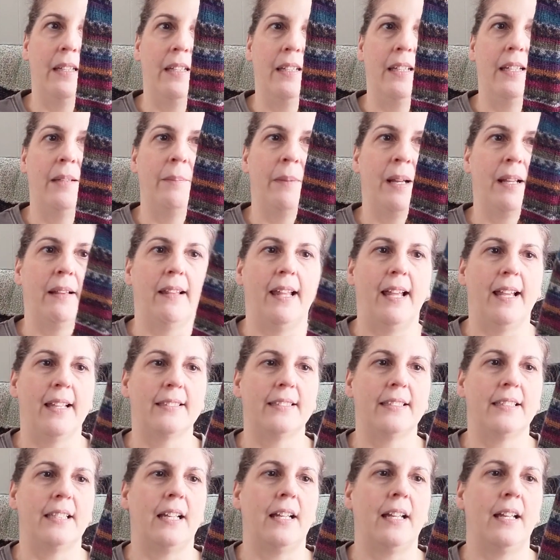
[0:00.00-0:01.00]
in my
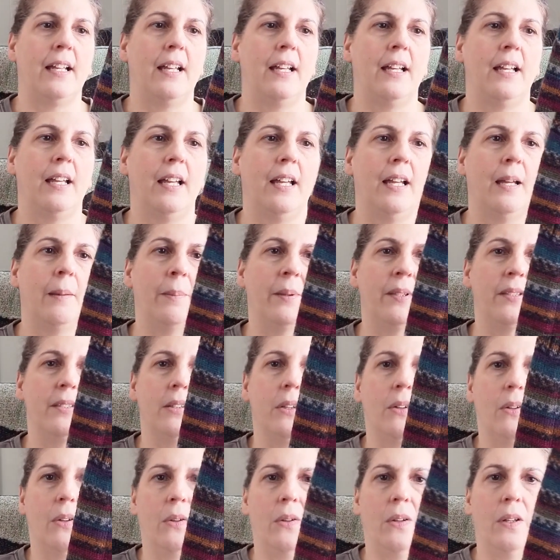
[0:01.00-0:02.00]
last
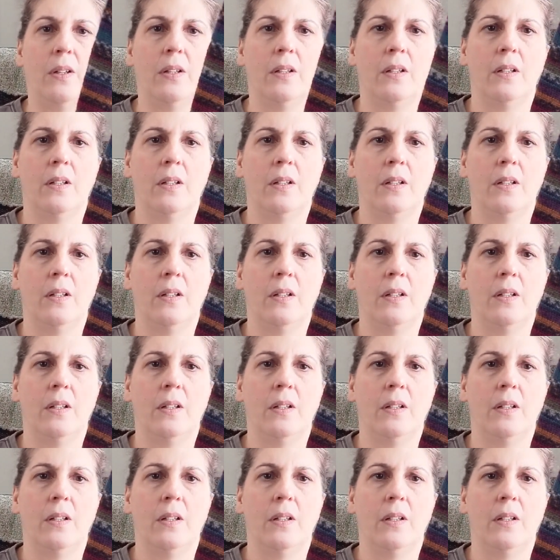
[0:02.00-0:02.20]
episode,